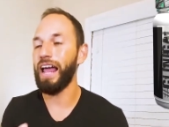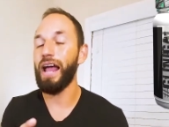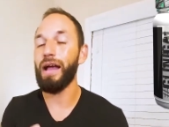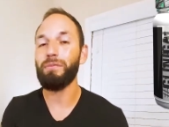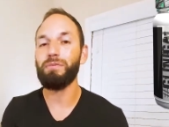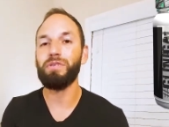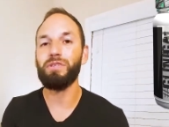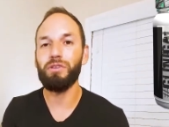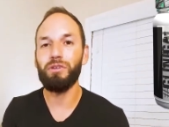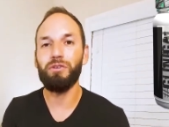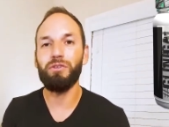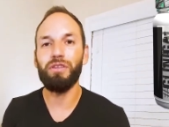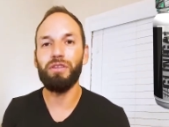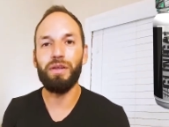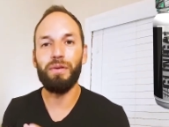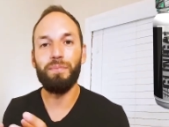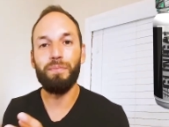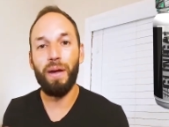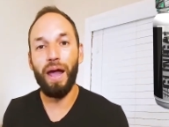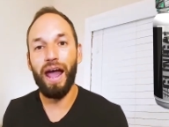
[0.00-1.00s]

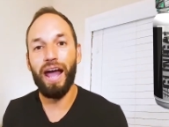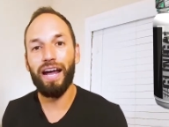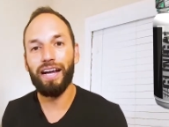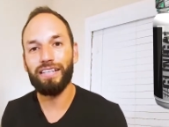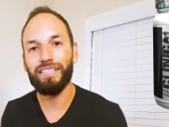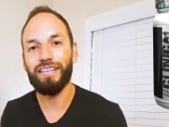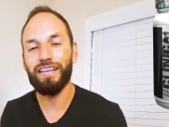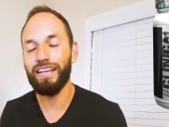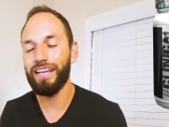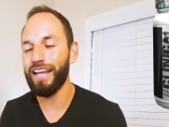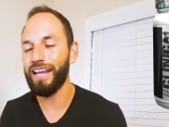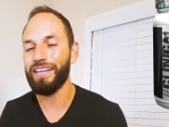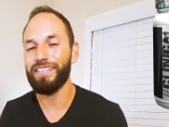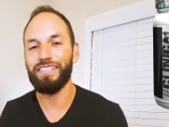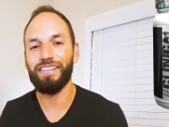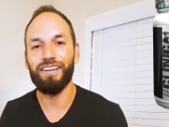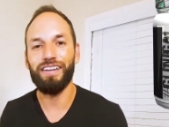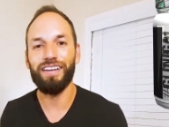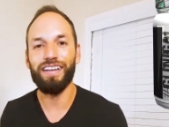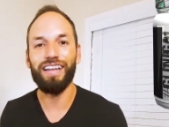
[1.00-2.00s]
absolutely packed.
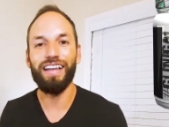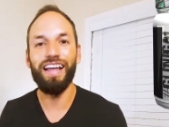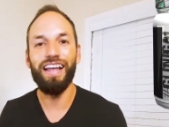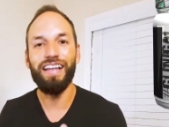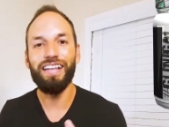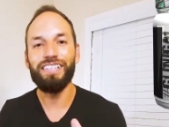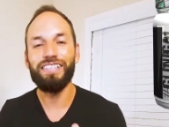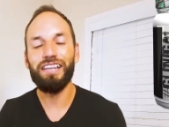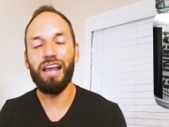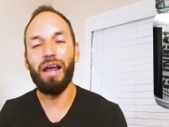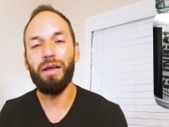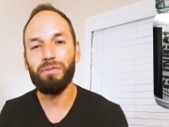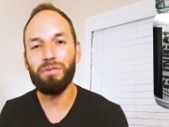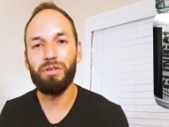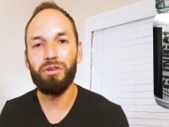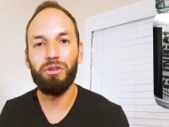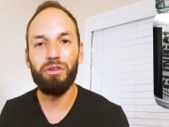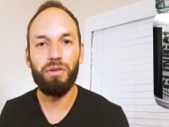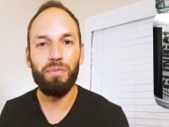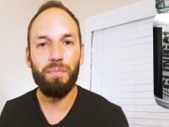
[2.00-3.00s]
Can't talk. It's
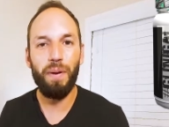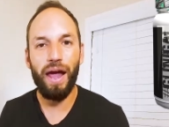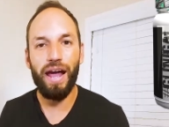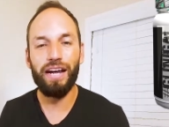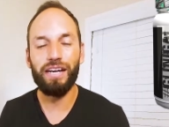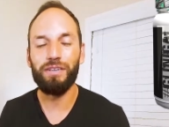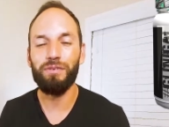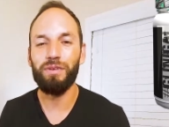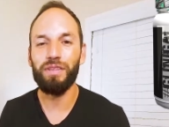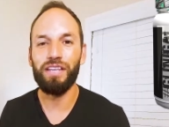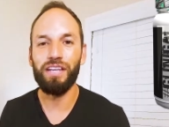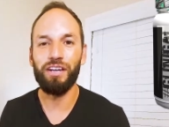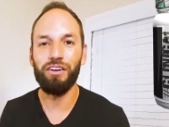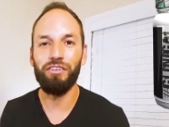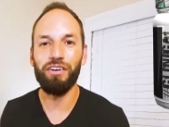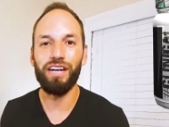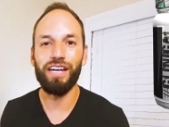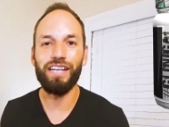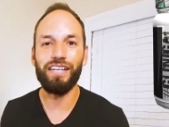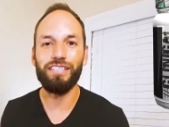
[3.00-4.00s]
absolutely packed with
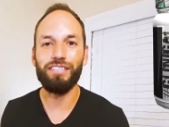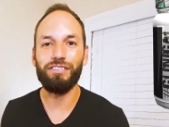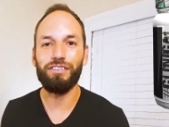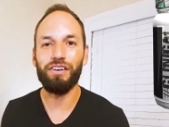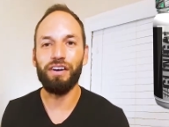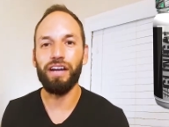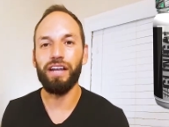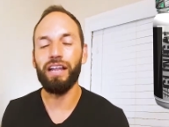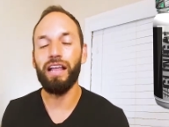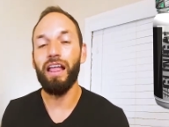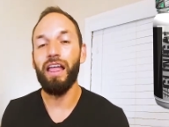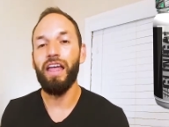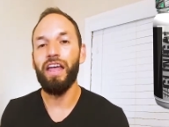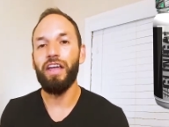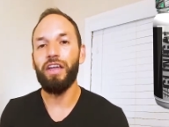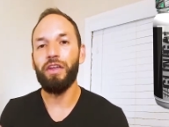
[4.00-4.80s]
ingredients, right?